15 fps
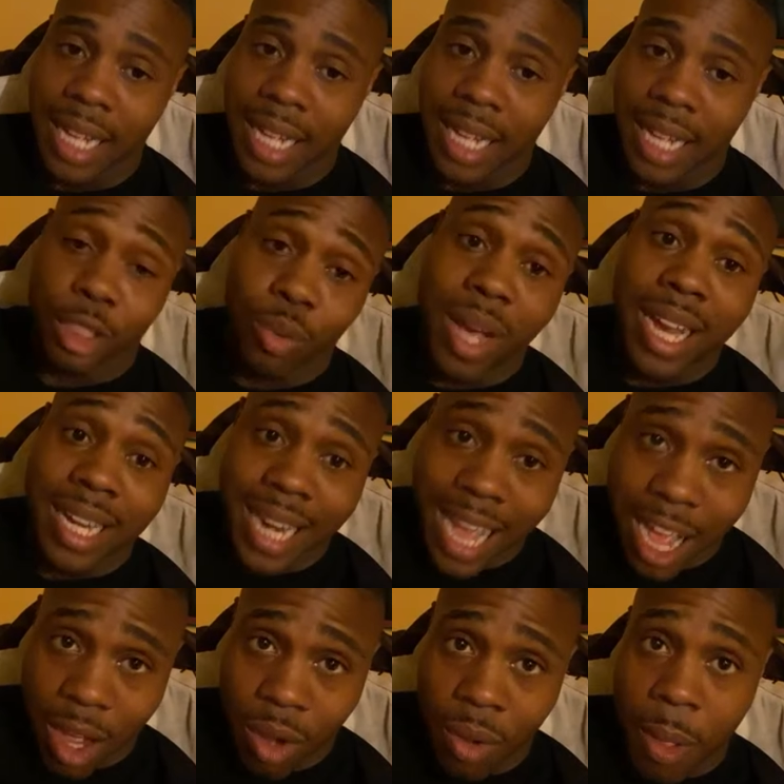That's why
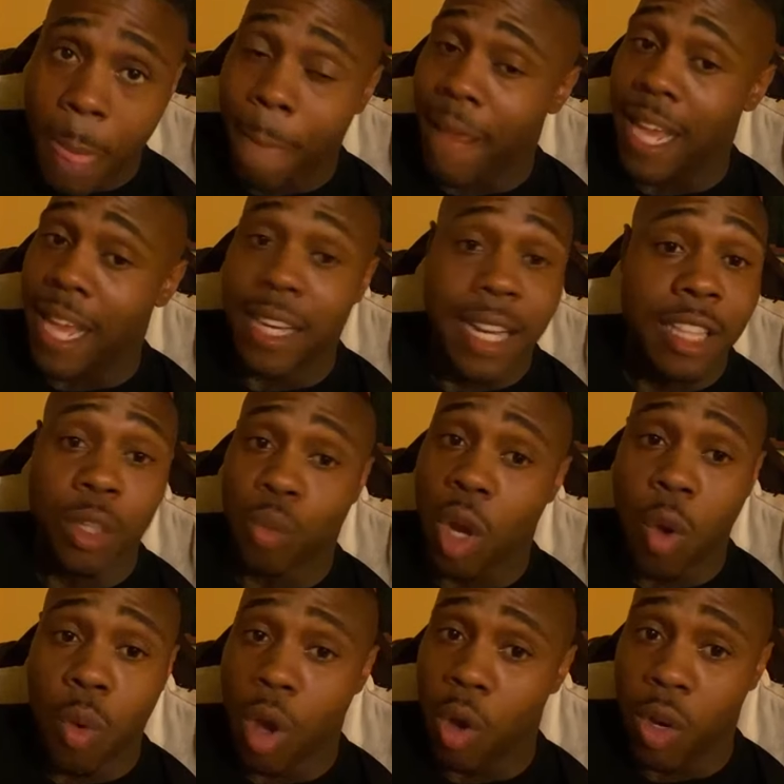now, ain't nothing wrong
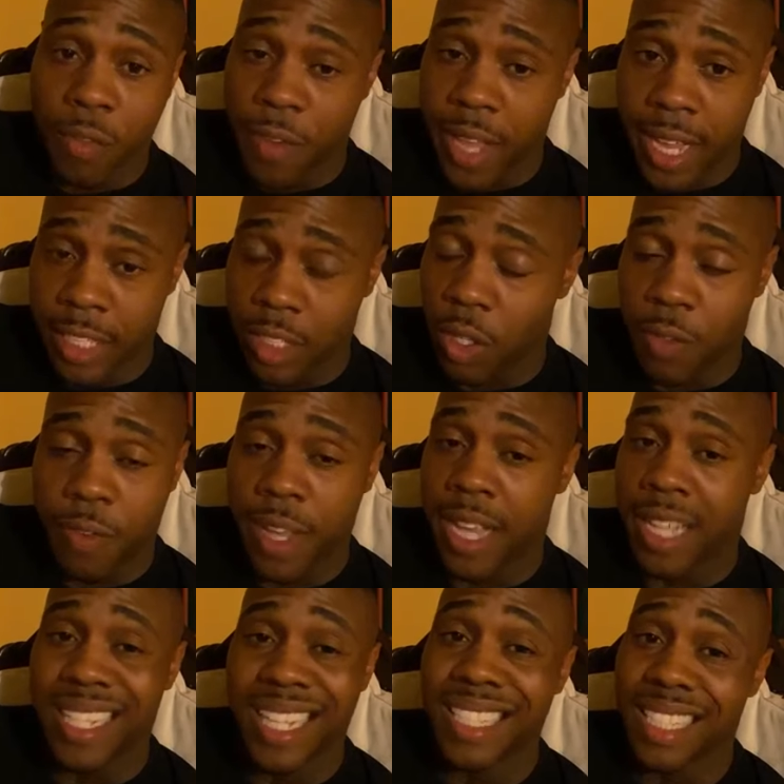with OnlyFans. OnlyFans
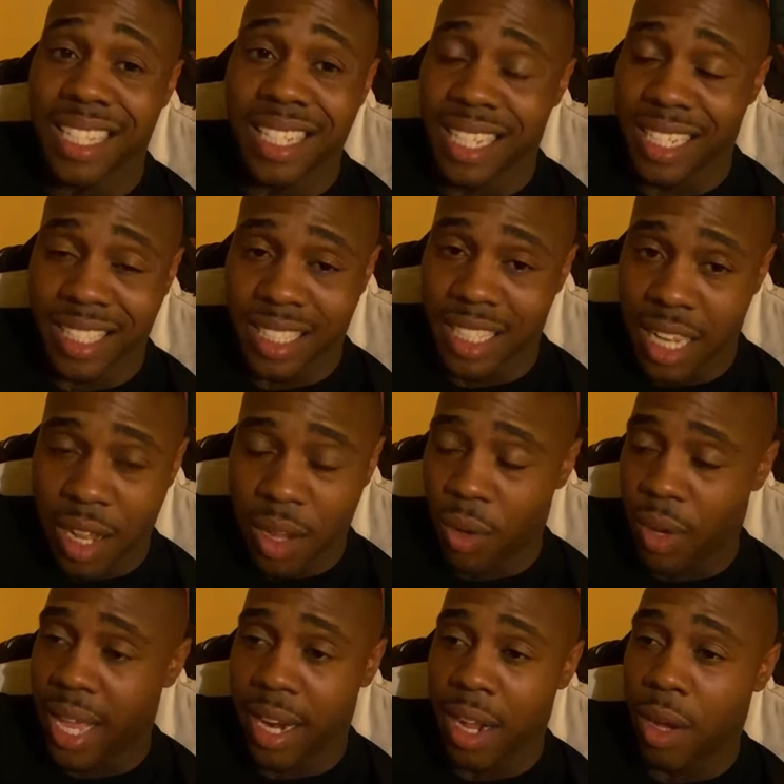isn't against the law
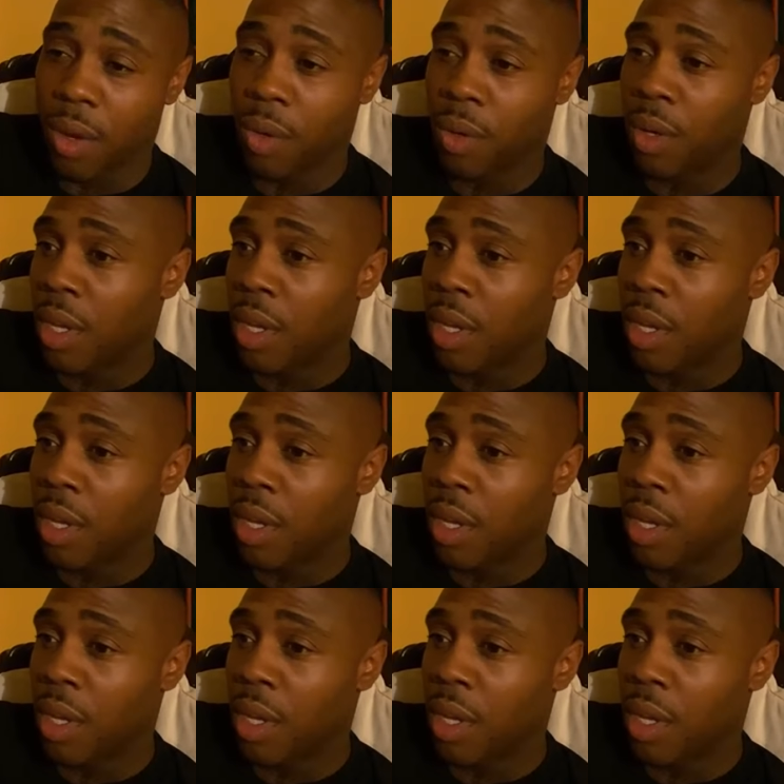at all.